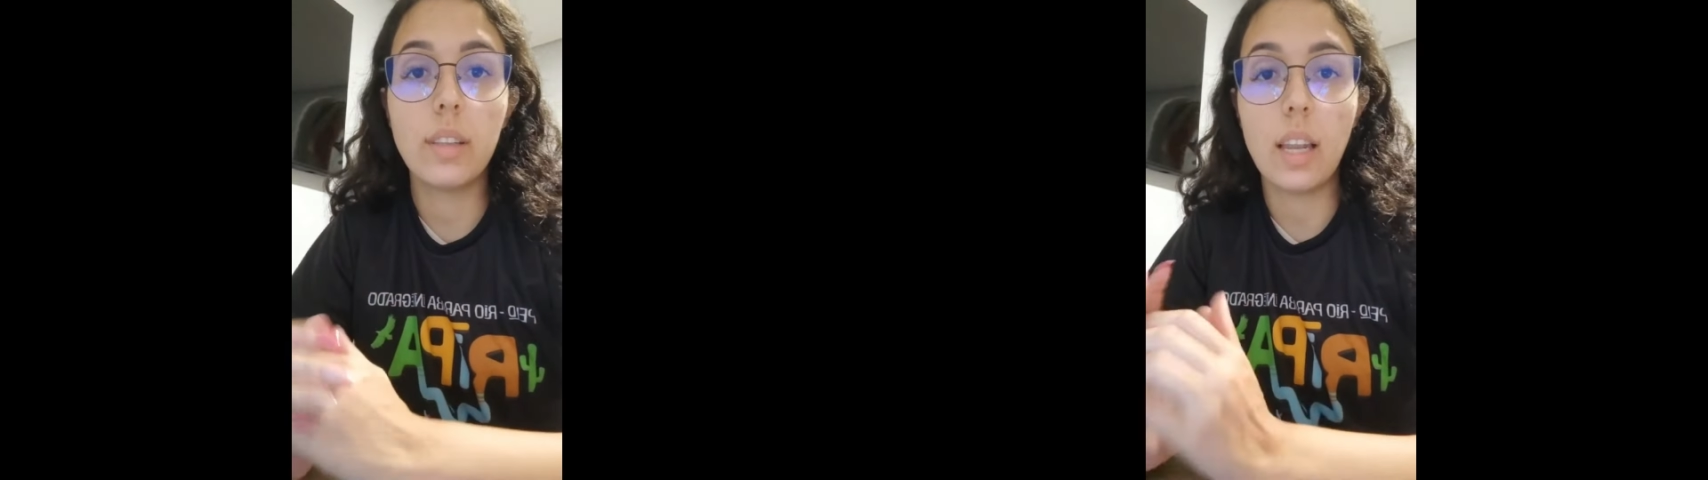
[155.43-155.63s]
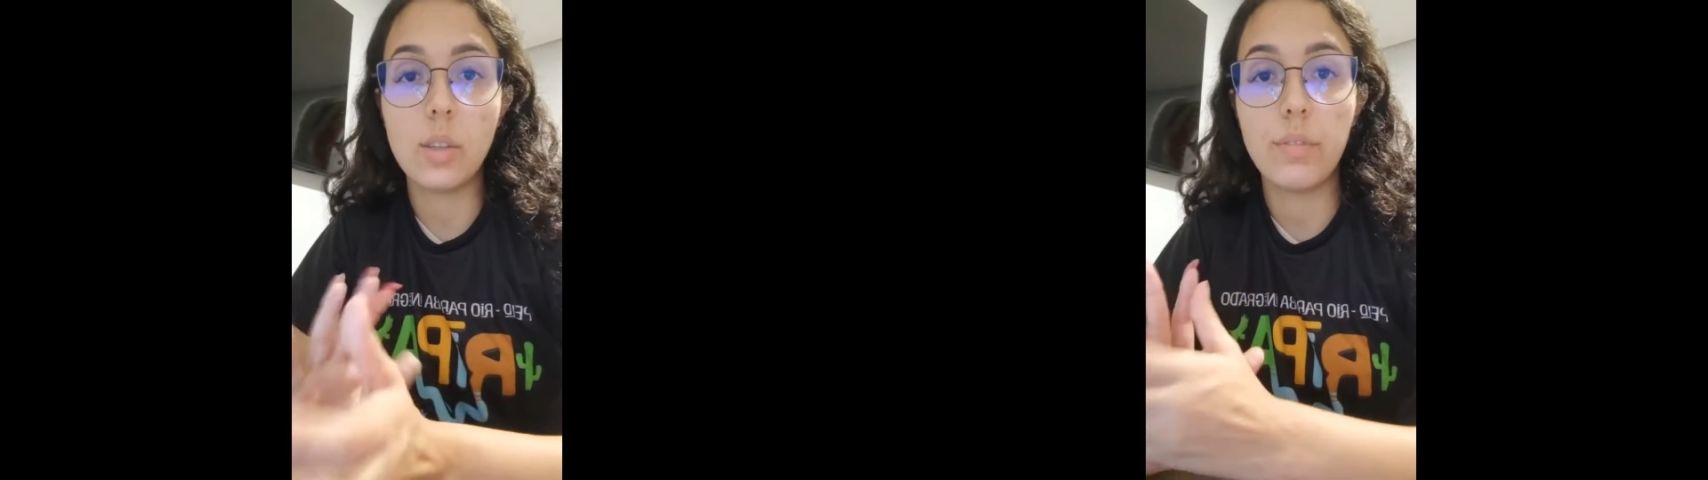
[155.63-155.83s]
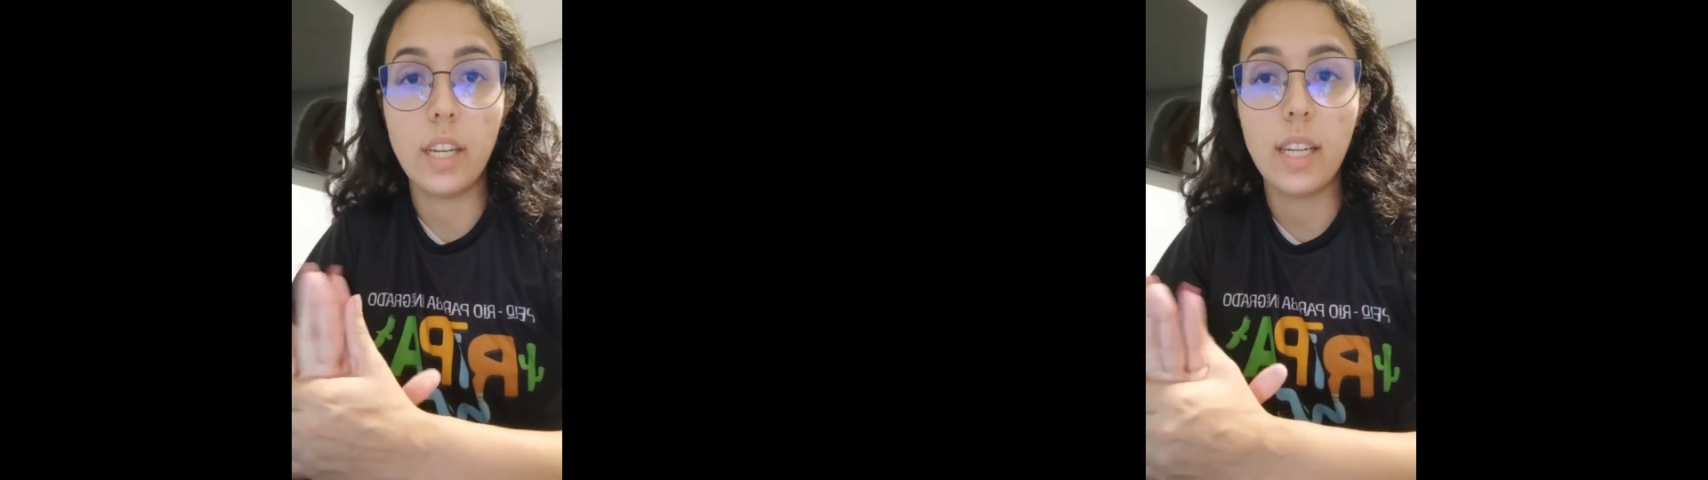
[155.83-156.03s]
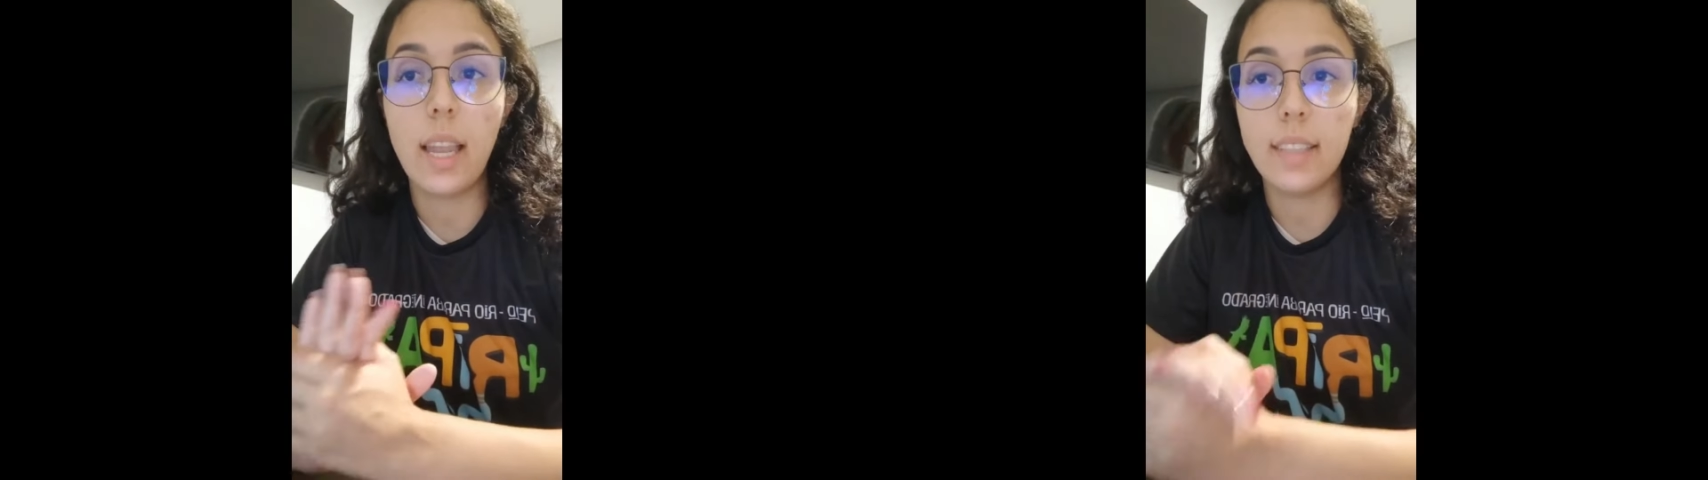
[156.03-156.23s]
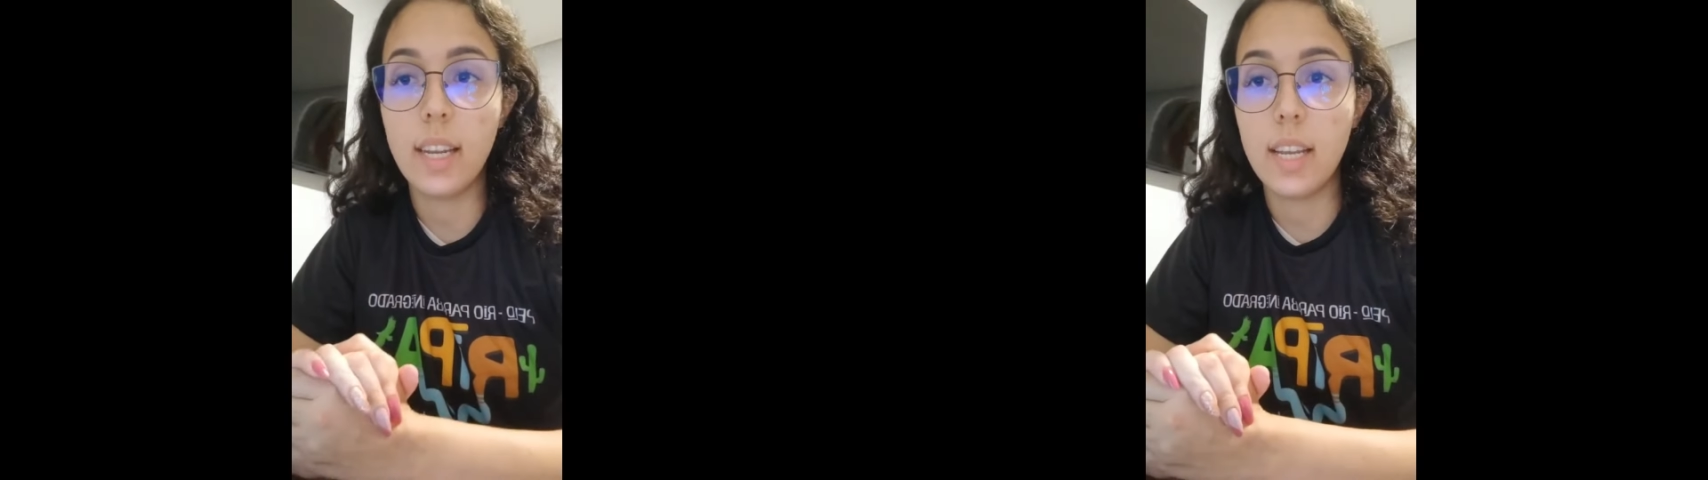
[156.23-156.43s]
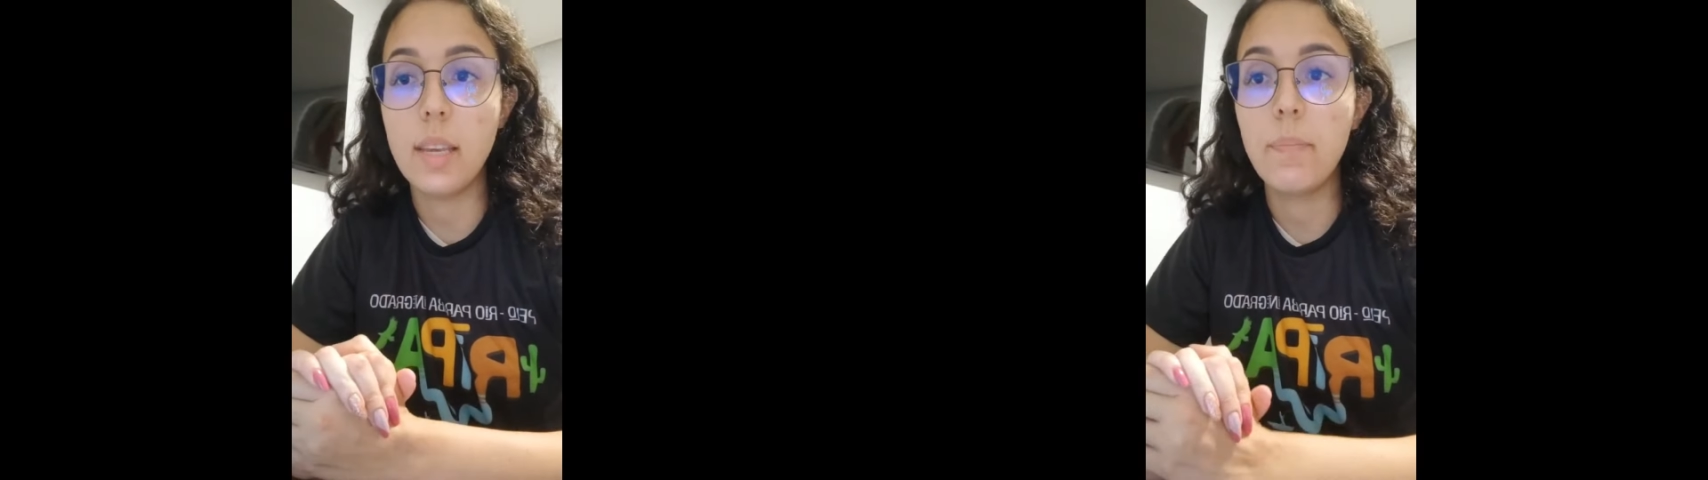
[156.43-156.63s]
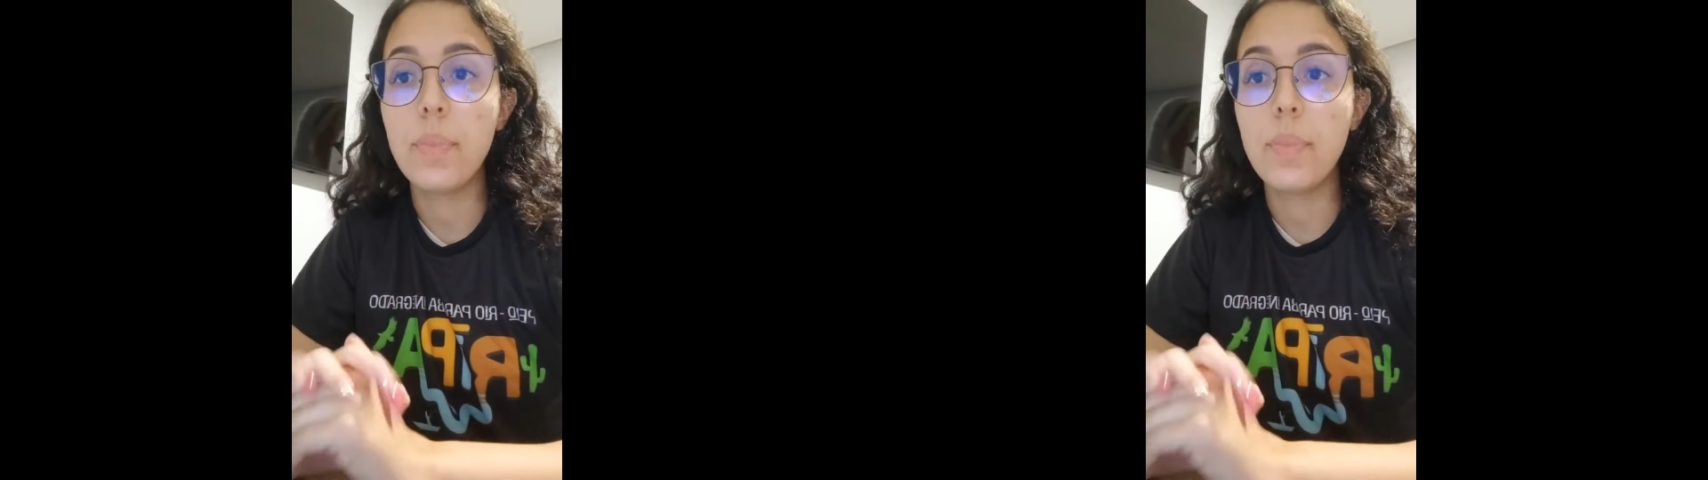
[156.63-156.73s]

Thalassophryne nattereri,